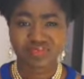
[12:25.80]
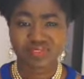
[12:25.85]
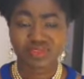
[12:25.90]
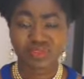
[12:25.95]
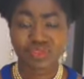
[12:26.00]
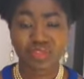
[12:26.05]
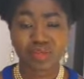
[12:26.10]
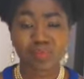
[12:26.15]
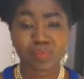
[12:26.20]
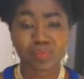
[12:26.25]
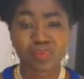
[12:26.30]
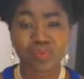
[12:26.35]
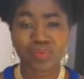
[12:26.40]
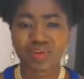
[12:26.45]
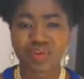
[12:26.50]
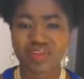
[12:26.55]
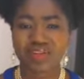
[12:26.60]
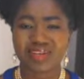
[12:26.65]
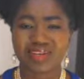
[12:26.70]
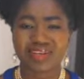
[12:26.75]
to the
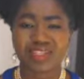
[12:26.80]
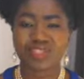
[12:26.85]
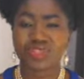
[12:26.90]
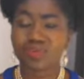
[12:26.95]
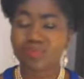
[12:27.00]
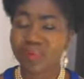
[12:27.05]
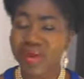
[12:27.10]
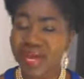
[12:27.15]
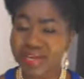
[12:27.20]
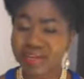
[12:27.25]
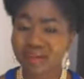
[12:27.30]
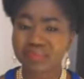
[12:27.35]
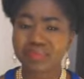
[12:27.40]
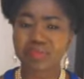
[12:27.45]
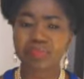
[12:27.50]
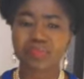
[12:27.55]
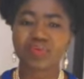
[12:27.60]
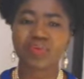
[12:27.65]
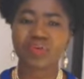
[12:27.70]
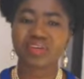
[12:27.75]
poor, to bind up the
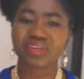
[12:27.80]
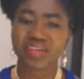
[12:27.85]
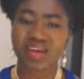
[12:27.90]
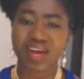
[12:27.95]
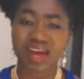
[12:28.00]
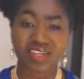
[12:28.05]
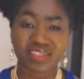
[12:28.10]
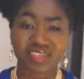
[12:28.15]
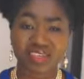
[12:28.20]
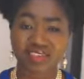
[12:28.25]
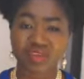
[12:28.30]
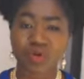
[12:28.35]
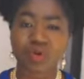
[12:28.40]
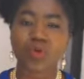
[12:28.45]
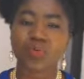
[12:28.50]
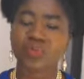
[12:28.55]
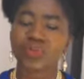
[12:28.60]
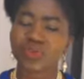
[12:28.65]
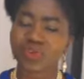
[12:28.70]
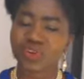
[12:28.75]
brokenhearted, the
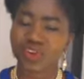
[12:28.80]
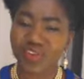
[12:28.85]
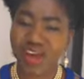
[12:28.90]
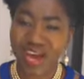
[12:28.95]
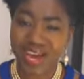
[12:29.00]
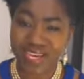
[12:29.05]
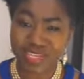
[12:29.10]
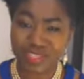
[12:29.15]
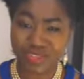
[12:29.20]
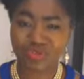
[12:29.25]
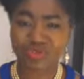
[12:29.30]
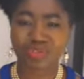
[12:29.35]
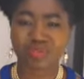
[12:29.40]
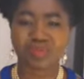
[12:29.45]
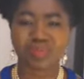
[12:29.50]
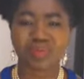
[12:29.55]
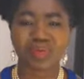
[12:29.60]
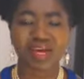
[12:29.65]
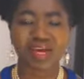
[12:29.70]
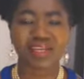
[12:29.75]
opening of eyes to the
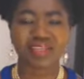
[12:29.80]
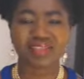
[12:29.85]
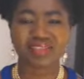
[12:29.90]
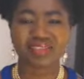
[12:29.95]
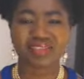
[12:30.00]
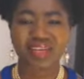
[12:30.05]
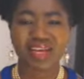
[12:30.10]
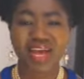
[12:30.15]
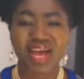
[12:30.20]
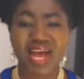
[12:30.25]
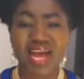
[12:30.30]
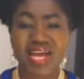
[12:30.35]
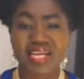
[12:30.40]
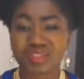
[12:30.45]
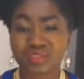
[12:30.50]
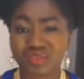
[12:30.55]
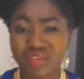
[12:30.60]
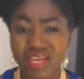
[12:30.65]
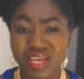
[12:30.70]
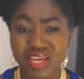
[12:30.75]
blind, and
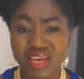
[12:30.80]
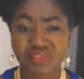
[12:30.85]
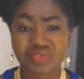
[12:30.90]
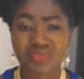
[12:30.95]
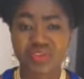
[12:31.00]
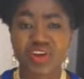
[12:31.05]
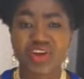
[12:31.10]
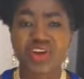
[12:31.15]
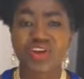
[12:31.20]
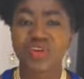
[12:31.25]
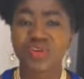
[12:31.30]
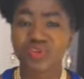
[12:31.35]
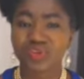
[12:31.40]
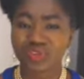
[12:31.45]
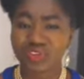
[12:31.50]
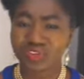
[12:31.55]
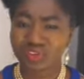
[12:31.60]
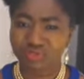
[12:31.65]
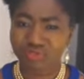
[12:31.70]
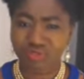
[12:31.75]
to give
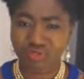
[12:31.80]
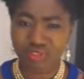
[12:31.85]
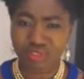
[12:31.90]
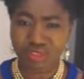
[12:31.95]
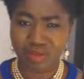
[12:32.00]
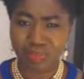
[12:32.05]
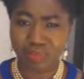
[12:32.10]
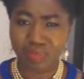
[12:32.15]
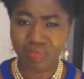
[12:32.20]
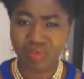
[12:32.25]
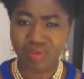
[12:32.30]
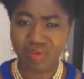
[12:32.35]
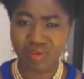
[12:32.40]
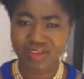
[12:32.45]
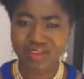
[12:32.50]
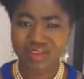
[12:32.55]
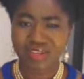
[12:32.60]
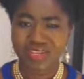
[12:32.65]
good news to the poor.